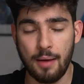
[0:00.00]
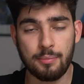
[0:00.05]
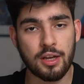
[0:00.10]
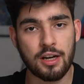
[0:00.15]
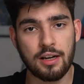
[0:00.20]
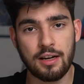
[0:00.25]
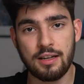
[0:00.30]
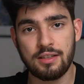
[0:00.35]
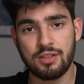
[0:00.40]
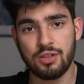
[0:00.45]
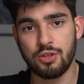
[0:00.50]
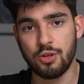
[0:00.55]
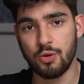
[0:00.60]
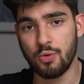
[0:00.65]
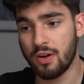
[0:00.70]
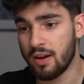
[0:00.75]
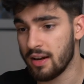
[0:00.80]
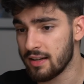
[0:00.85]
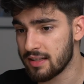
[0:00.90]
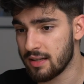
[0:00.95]
I'm gonna need to
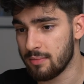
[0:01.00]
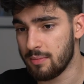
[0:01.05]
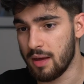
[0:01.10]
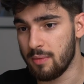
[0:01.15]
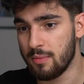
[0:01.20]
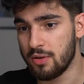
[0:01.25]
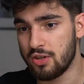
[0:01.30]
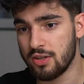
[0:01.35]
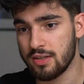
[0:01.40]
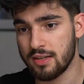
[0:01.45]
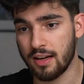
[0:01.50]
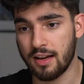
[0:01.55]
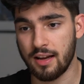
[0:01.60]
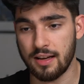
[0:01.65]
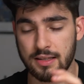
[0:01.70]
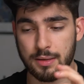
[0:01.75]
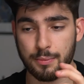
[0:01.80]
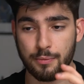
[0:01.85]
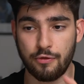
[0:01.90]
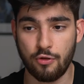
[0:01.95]
do custom images and
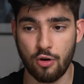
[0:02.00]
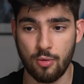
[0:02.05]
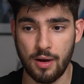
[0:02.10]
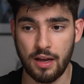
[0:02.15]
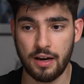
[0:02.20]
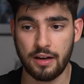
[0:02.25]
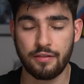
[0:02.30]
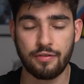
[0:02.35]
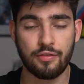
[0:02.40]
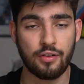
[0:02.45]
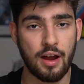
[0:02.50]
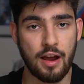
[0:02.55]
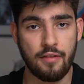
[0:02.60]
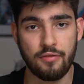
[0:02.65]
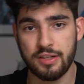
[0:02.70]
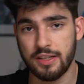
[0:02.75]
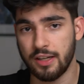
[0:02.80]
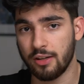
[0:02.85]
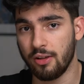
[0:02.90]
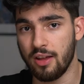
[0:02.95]
custom custom formatting for
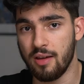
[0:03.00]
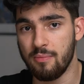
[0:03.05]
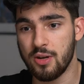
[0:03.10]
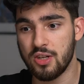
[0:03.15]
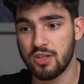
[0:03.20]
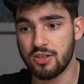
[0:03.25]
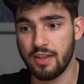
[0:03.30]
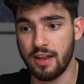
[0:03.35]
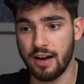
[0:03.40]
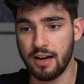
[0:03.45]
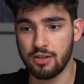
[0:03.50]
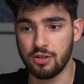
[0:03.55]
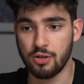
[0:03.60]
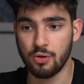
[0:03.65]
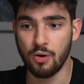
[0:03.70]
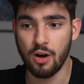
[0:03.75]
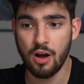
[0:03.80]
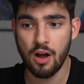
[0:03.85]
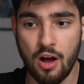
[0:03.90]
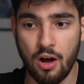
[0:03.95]
every single image that I
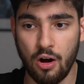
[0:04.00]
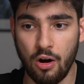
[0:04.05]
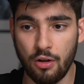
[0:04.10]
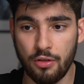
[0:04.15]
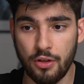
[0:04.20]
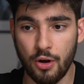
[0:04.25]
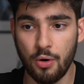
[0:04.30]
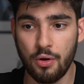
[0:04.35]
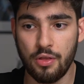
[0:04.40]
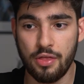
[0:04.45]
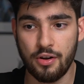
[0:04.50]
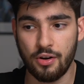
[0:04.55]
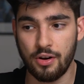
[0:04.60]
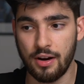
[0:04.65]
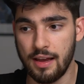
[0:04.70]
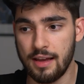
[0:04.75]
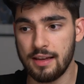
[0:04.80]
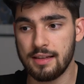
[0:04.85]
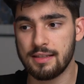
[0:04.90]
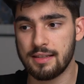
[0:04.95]
do. Although there
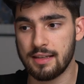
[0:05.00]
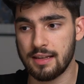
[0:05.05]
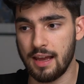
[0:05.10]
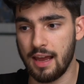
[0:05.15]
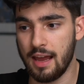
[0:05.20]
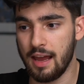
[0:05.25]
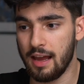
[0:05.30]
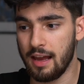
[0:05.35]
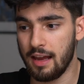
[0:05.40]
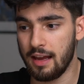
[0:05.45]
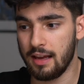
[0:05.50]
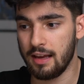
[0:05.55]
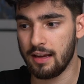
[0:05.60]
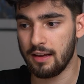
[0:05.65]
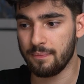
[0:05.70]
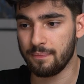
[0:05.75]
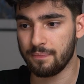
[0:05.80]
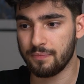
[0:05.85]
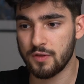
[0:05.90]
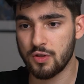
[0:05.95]
is
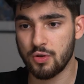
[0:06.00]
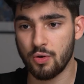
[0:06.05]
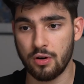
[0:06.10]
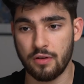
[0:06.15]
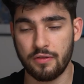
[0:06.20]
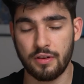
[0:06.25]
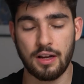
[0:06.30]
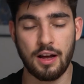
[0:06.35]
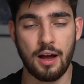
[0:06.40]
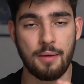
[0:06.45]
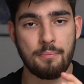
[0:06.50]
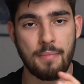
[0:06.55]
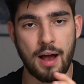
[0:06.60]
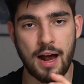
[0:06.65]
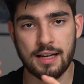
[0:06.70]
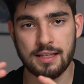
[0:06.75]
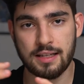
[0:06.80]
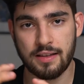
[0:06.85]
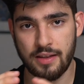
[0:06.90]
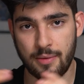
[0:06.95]
a sort of a
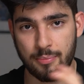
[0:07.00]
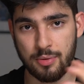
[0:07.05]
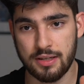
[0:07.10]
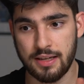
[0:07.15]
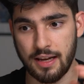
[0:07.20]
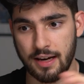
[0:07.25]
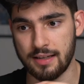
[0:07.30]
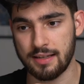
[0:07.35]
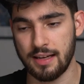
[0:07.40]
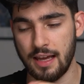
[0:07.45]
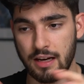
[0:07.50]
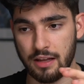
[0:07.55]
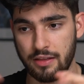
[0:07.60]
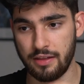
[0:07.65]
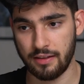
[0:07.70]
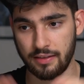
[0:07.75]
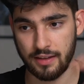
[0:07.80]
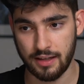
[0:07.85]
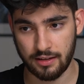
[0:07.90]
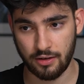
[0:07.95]
mask that protects
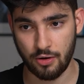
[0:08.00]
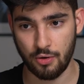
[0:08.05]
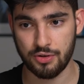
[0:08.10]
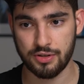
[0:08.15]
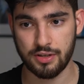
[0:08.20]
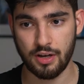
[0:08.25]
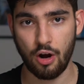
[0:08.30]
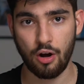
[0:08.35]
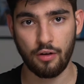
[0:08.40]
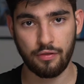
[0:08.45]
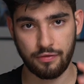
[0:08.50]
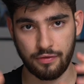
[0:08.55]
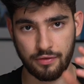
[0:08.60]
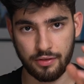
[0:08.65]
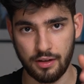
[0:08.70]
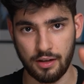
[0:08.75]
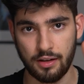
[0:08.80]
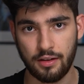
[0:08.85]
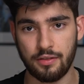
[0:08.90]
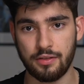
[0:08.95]
anything that goes
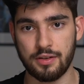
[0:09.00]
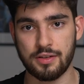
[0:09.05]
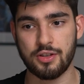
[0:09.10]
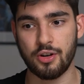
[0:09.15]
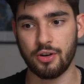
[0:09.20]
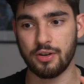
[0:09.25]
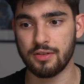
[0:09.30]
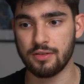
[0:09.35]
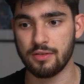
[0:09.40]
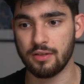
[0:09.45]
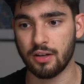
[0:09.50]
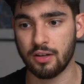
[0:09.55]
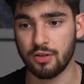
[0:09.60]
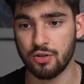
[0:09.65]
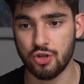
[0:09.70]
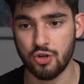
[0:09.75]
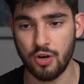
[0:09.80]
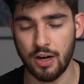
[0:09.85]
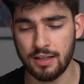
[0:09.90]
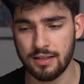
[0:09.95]
off the certain
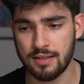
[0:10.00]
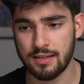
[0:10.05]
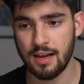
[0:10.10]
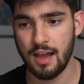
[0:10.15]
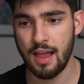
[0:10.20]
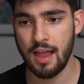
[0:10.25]
constraints,